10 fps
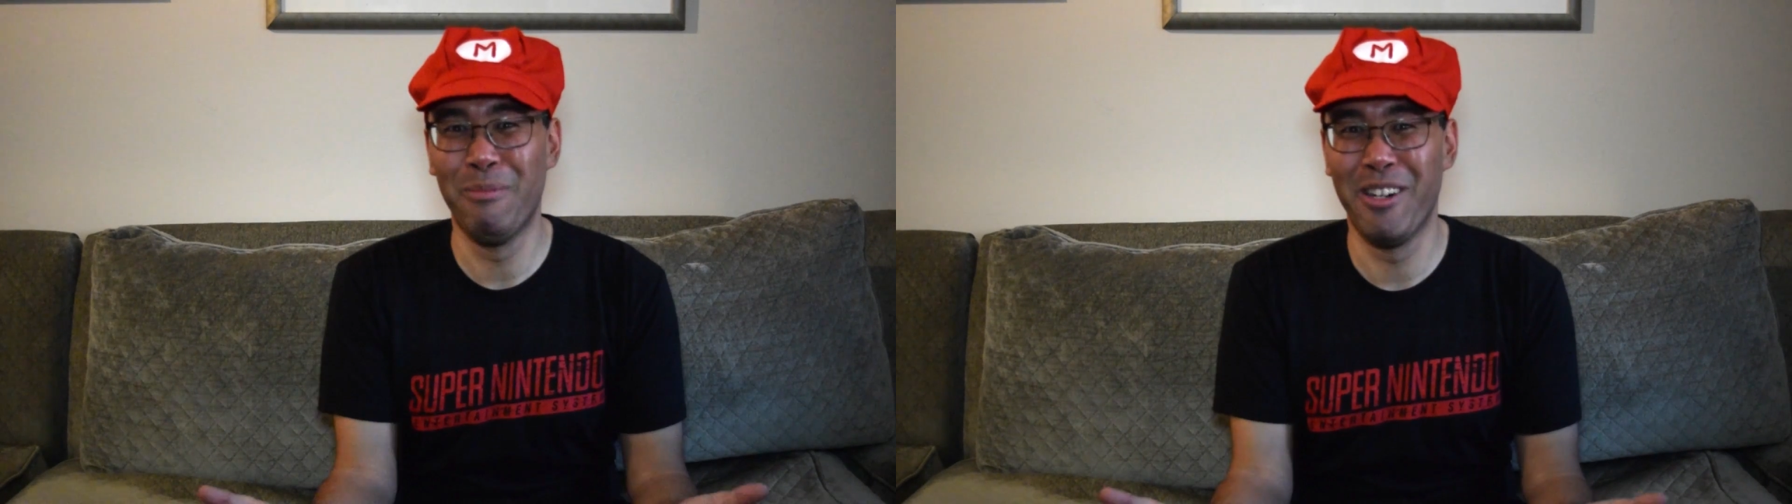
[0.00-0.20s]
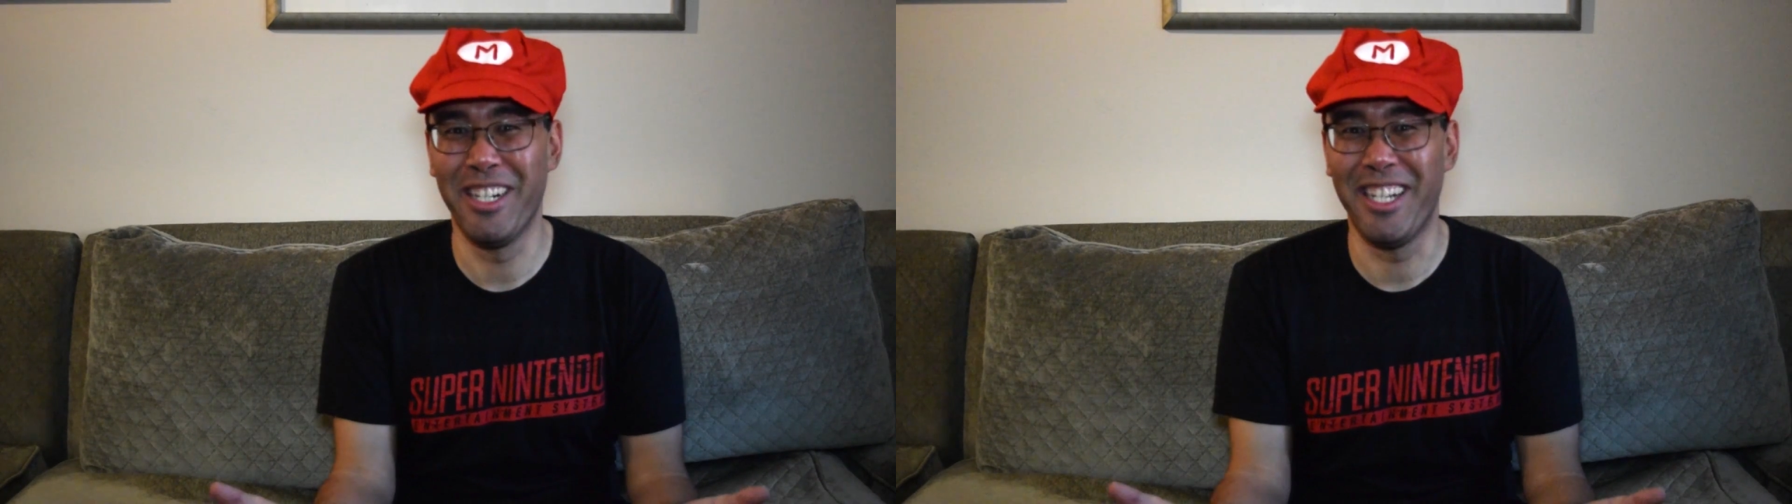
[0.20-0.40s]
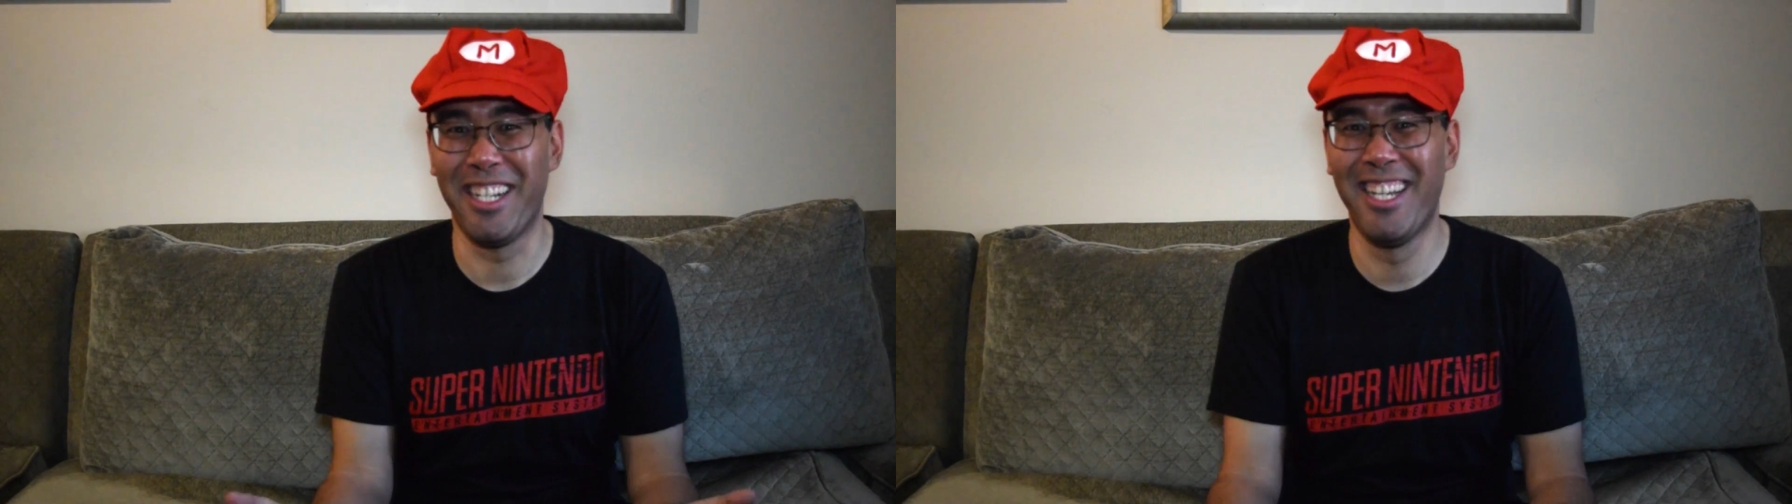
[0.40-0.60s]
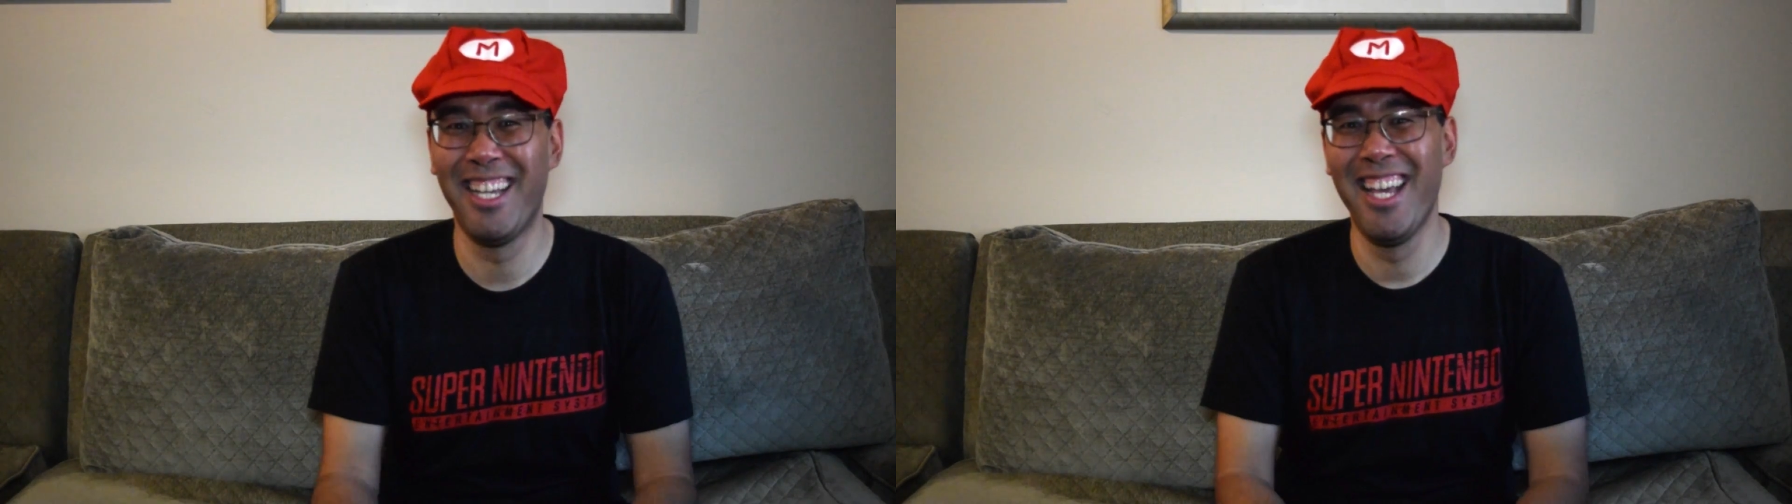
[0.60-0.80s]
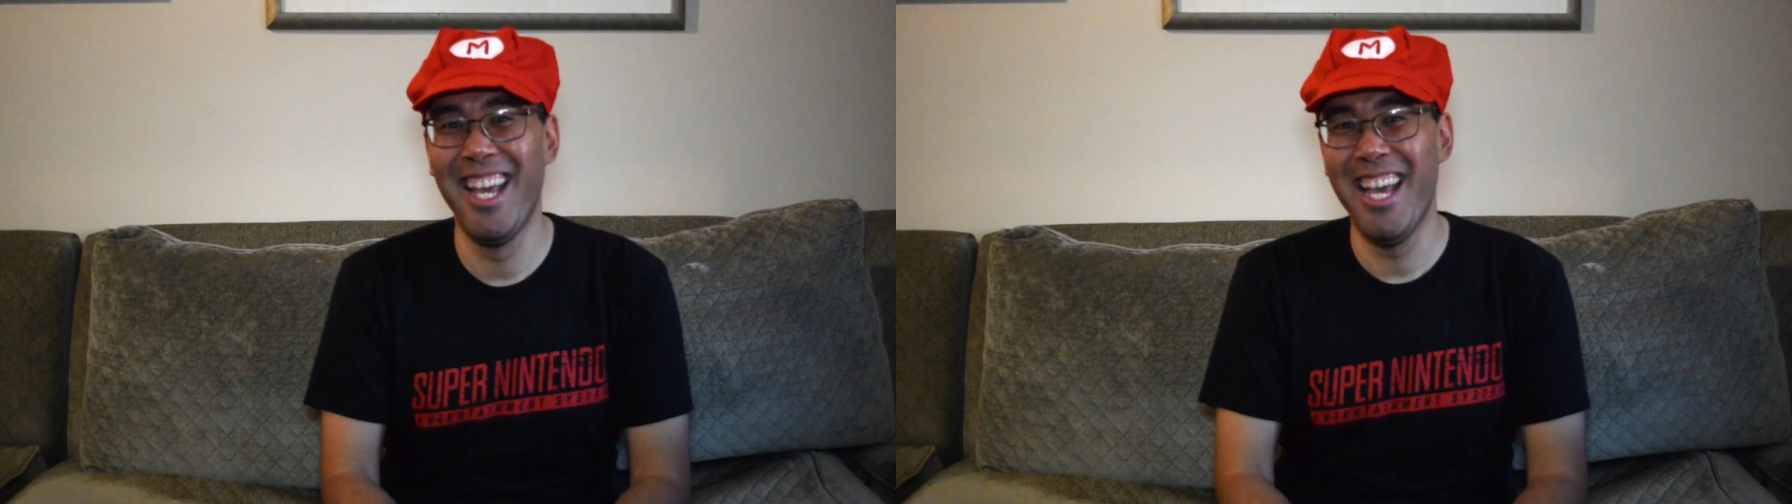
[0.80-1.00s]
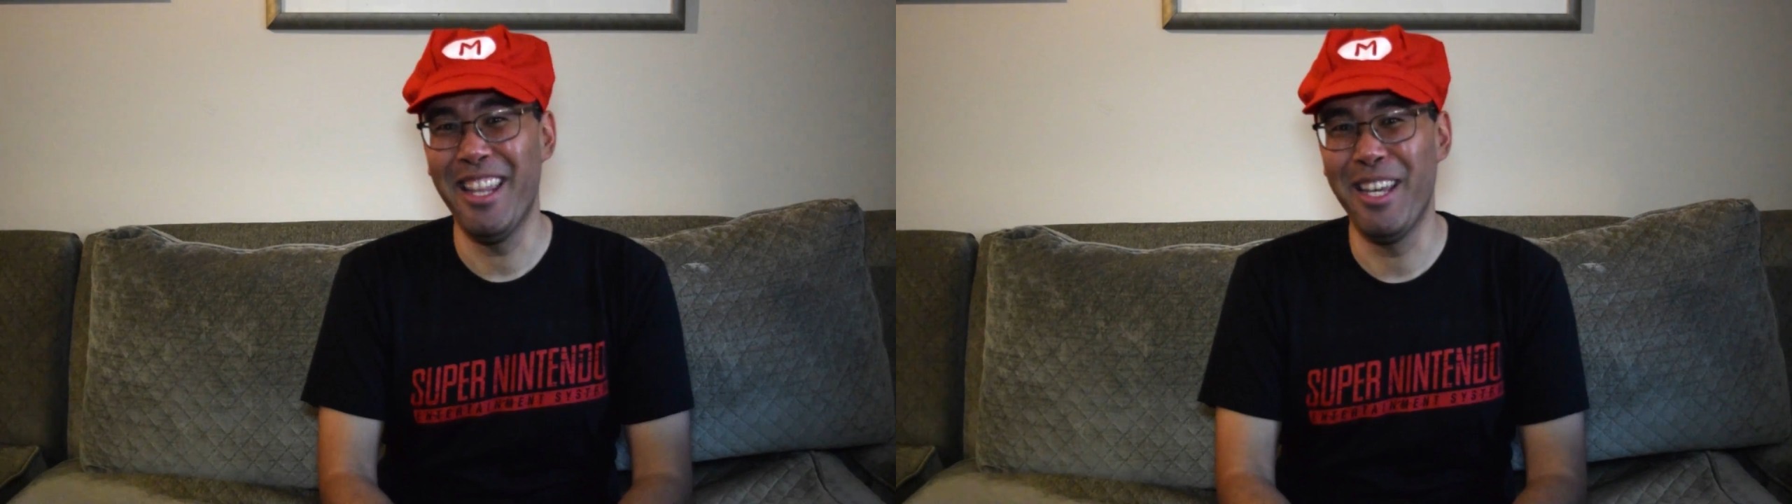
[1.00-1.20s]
morning. And